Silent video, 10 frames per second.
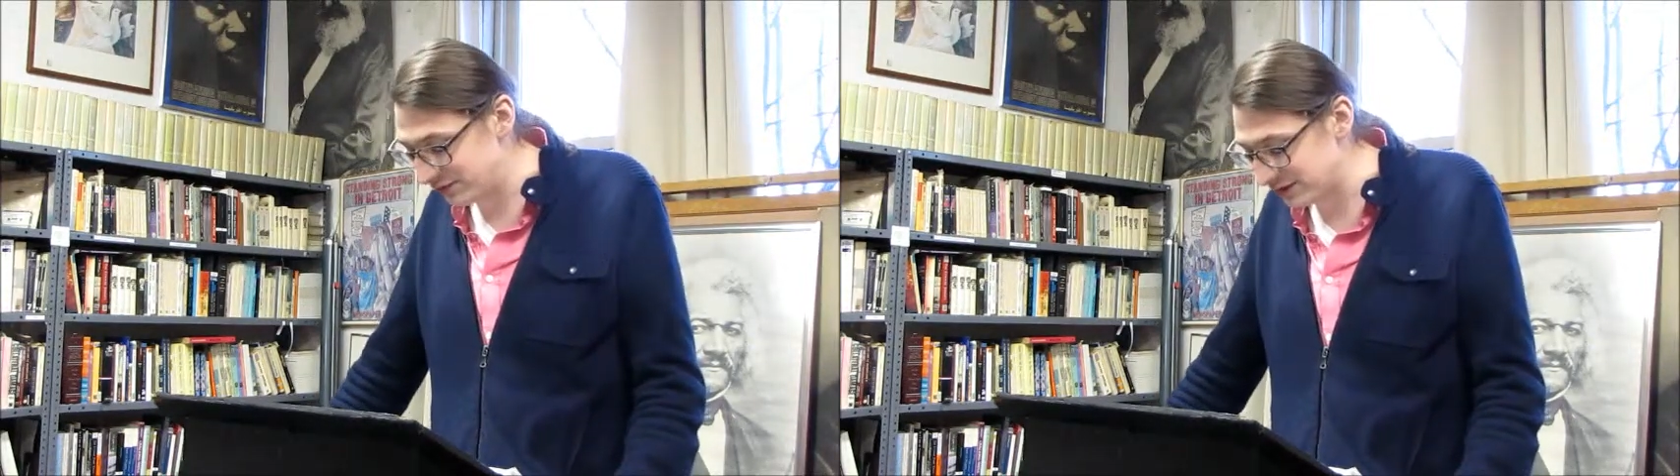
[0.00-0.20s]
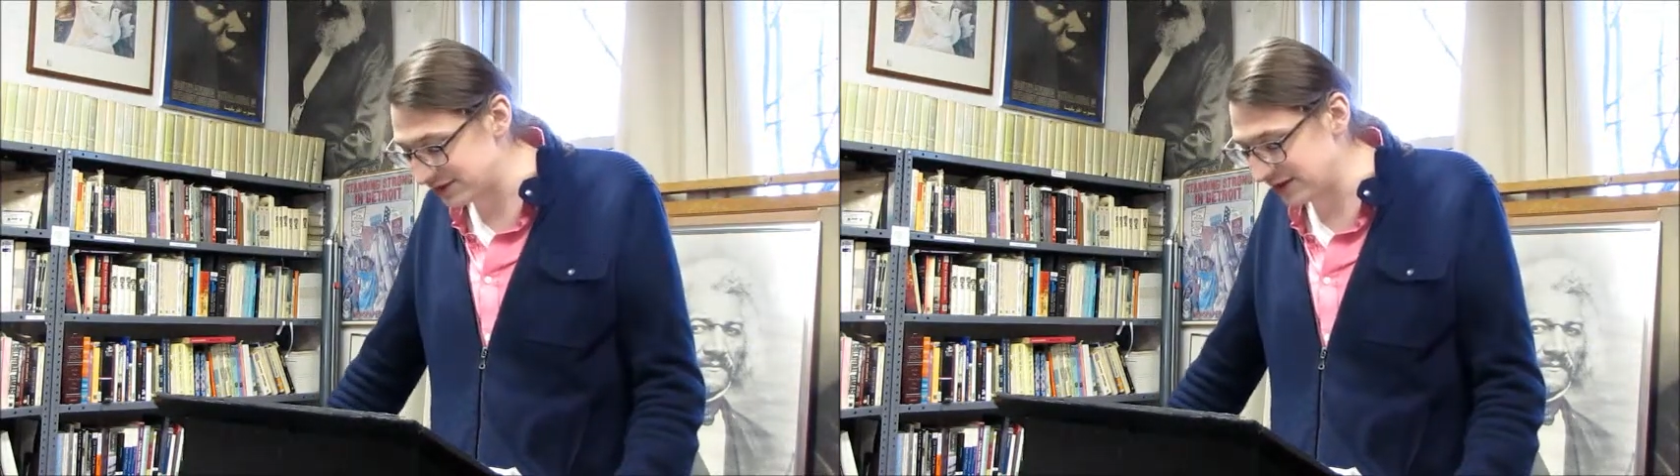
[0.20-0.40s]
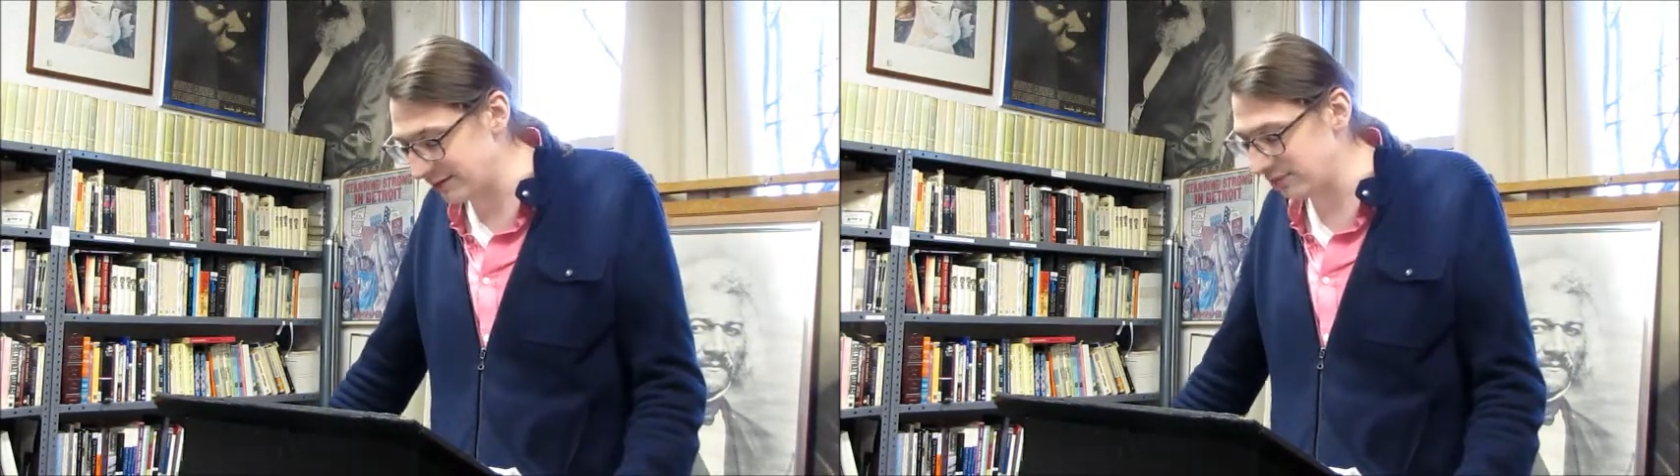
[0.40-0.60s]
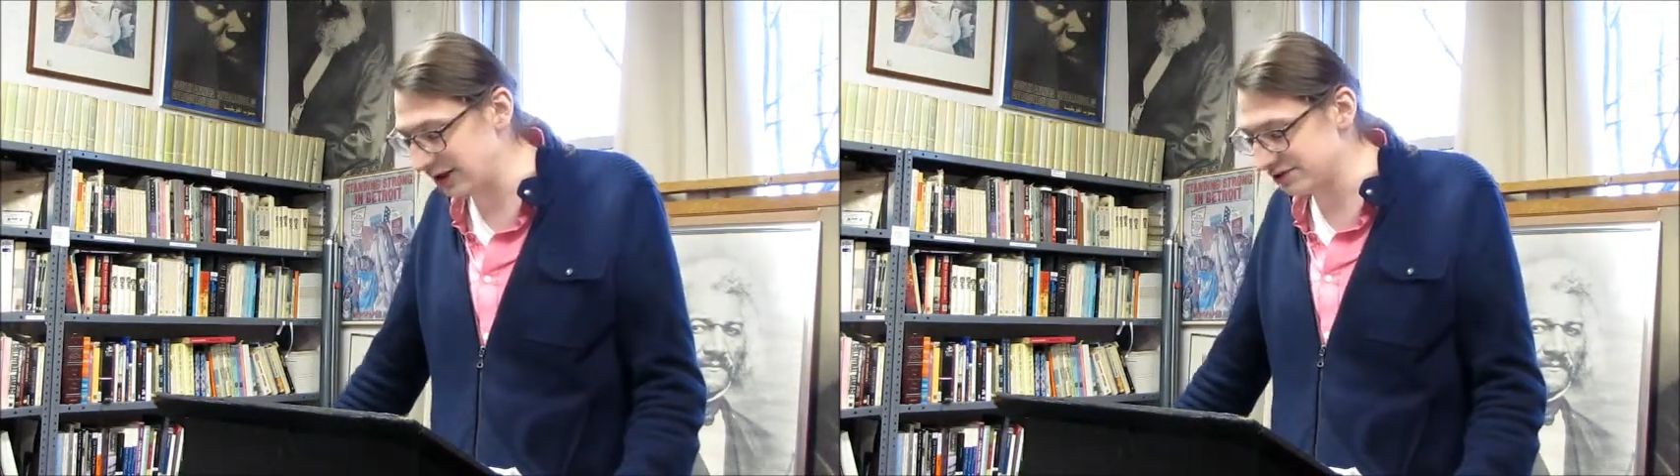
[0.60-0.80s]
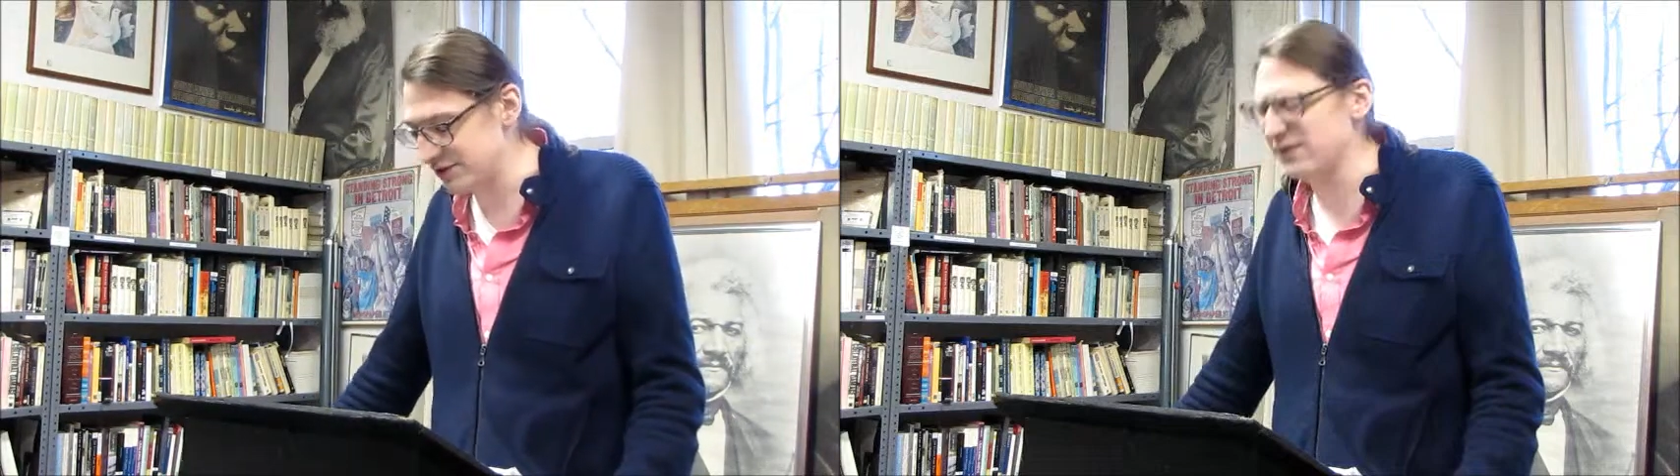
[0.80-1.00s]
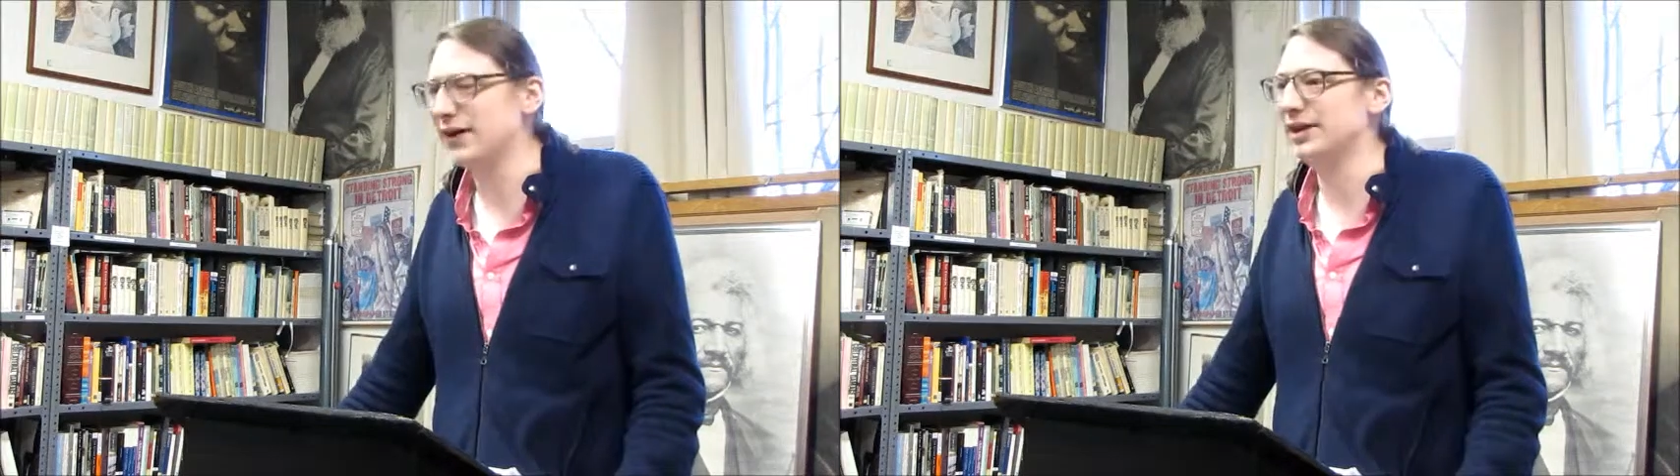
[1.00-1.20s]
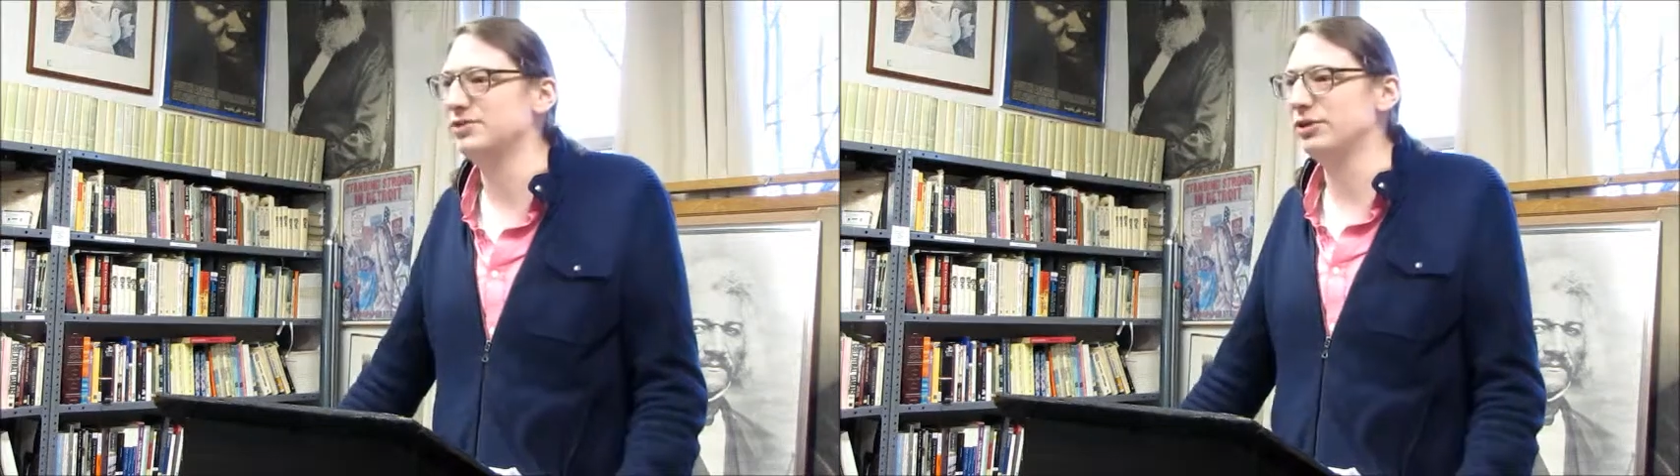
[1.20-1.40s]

verse that Blazer finds